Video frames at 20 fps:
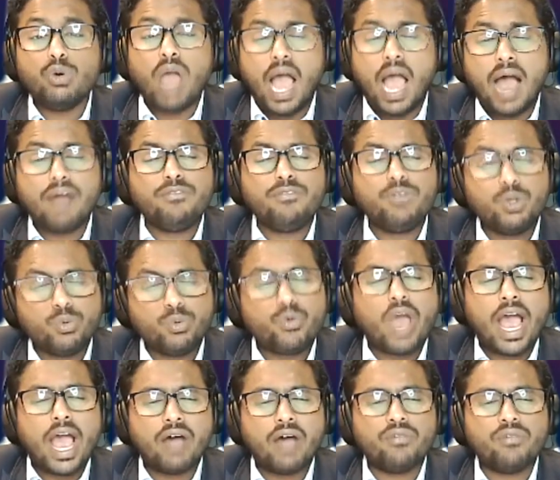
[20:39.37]
have to
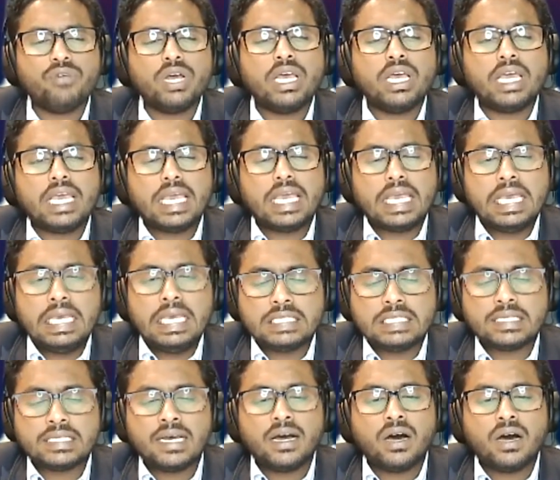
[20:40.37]
have
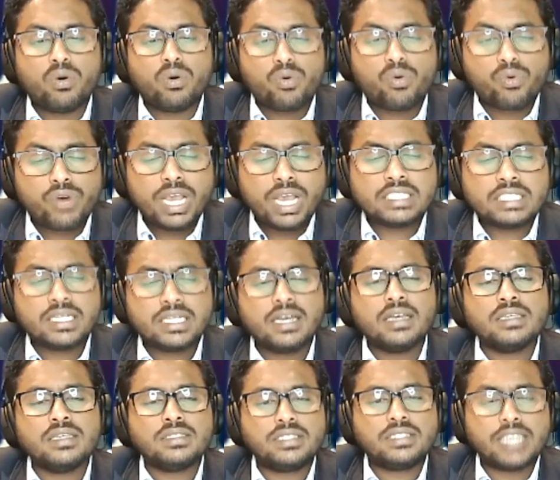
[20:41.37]
is a rich
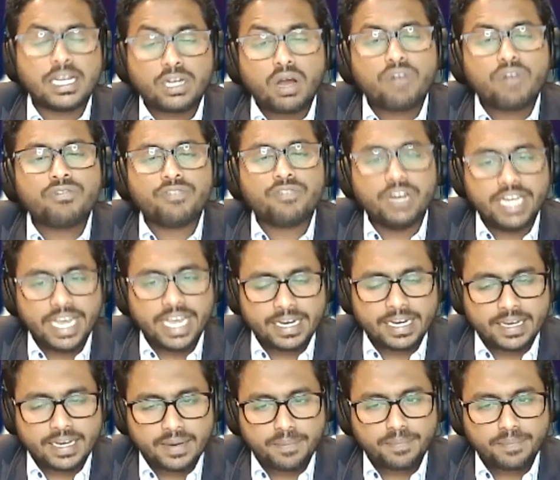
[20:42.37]
set of
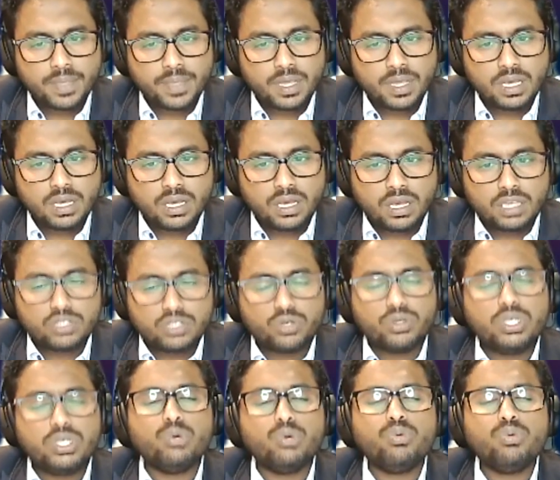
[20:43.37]
data.
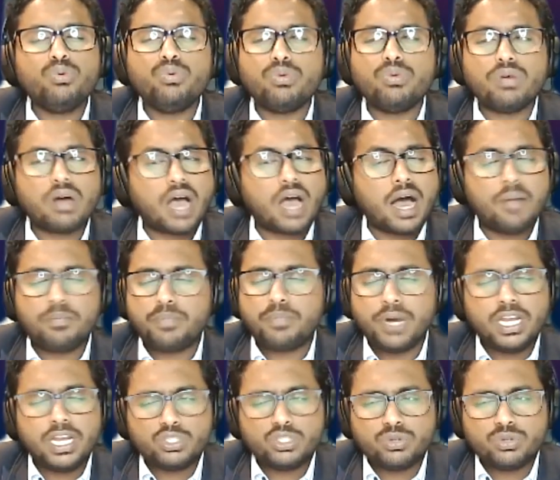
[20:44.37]
So I'm
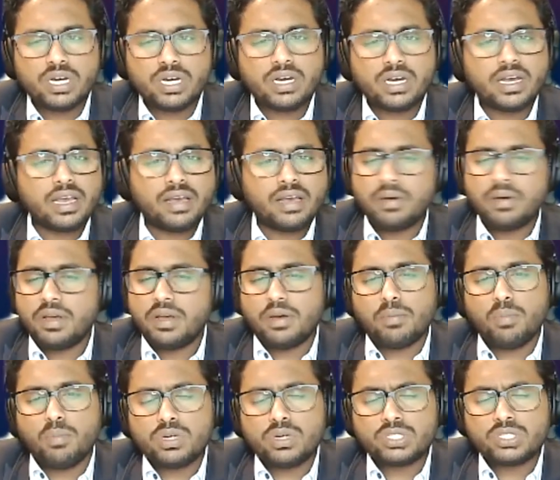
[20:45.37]
pretty sure
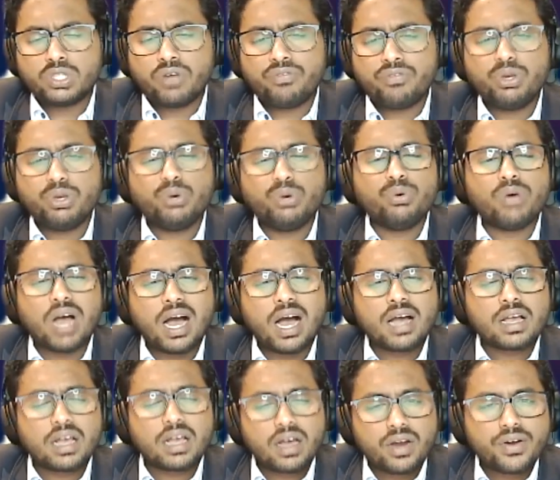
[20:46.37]
most of you
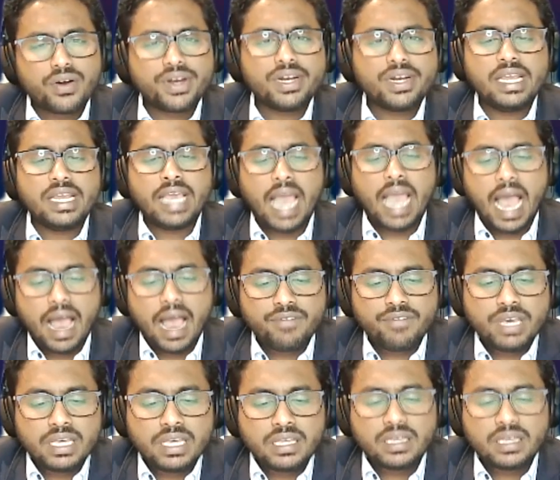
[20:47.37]
are currently
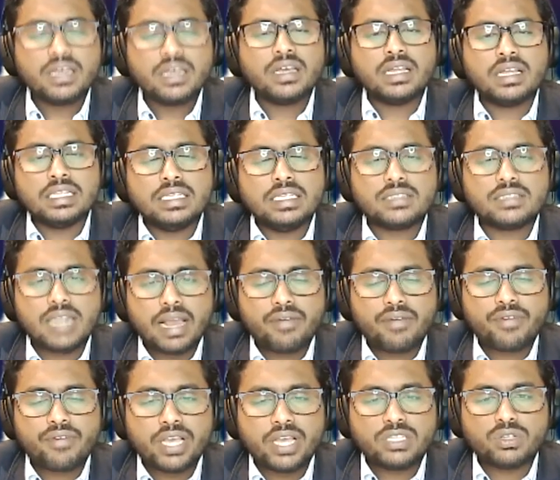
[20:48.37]
having this
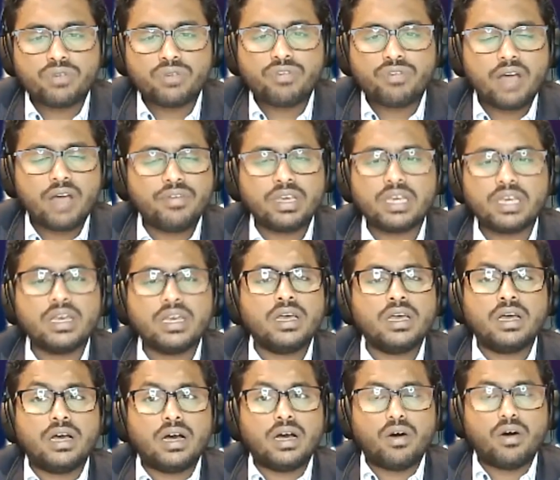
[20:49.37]
leverage of having
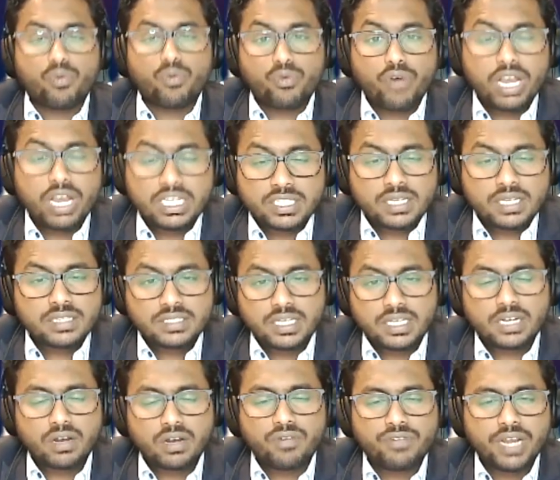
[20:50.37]
a rich
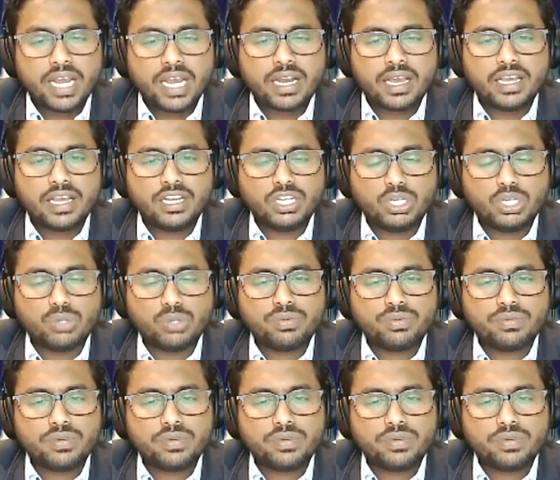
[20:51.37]
set of data in you.